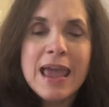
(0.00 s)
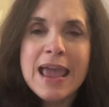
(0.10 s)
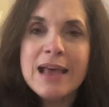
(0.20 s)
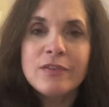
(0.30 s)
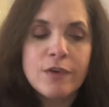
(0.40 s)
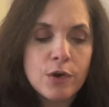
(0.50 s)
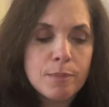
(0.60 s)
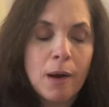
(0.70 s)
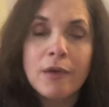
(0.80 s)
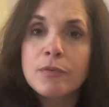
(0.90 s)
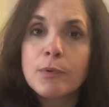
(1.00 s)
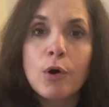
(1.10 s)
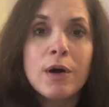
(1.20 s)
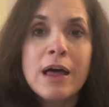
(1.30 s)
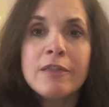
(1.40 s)
it's very
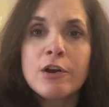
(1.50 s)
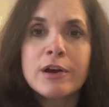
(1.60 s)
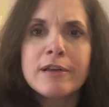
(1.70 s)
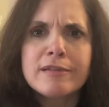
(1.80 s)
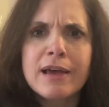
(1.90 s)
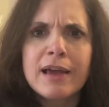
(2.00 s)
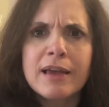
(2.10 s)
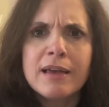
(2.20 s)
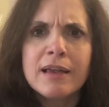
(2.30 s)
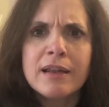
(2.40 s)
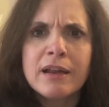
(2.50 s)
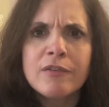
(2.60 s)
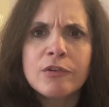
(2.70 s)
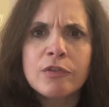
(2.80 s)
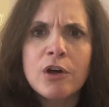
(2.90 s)
possible they're going to say, never
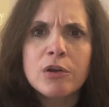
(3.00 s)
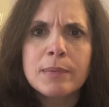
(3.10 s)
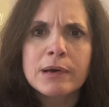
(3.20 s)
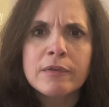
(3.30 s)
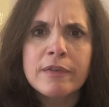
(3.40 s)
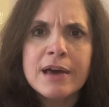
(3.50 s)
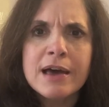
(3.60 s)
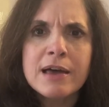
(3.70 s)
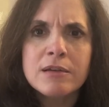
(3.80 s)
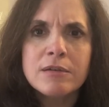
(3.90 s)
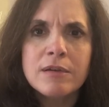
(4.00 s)
thought about that.